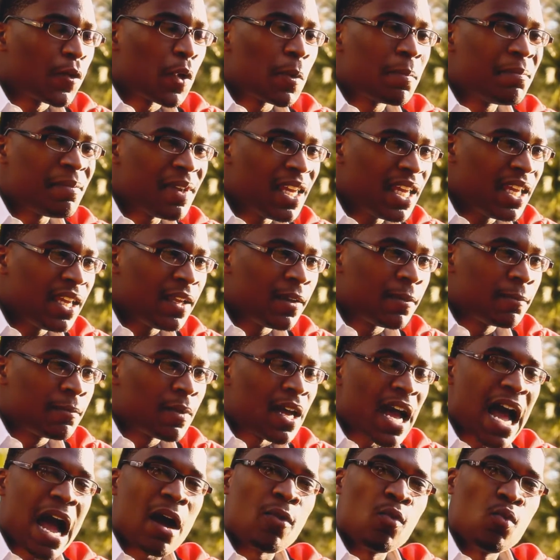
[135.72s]
for me,
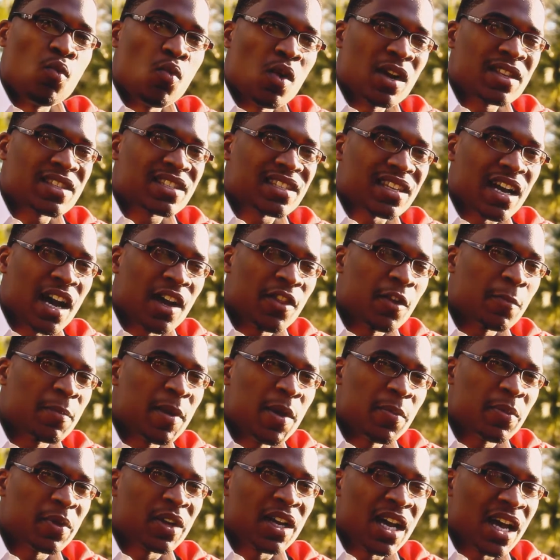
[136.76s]
I want other
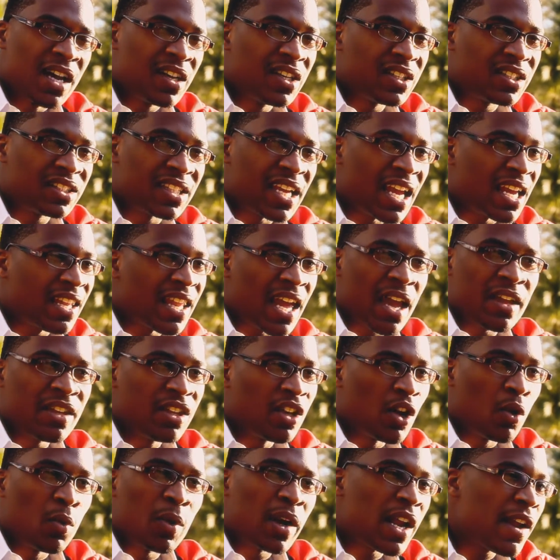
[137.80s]
people to understand
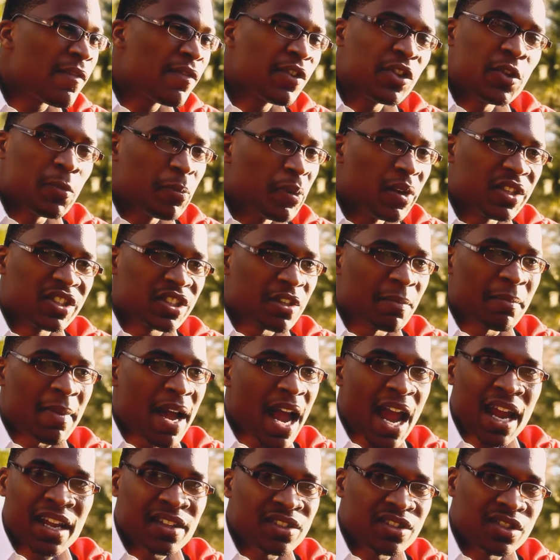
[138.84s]
that you know whatever you put your
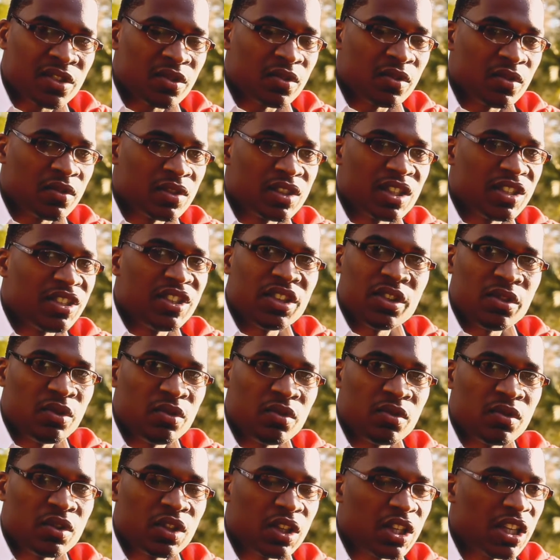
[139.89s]
mind to to
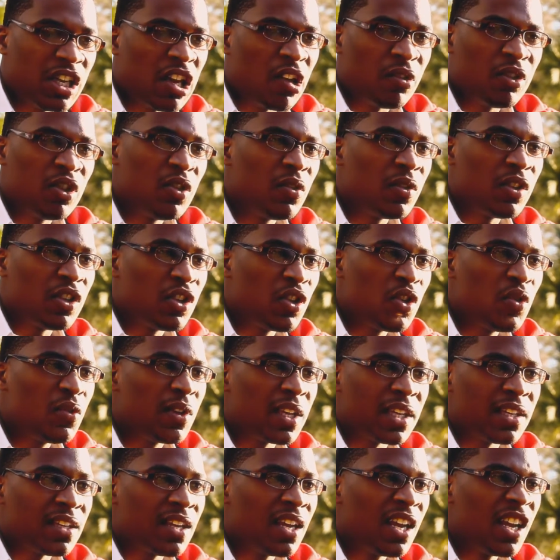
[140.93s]
do, you know you you
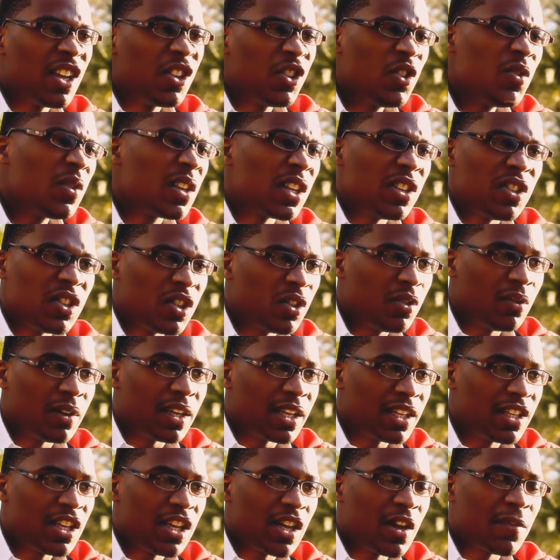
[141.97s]
can you can do it.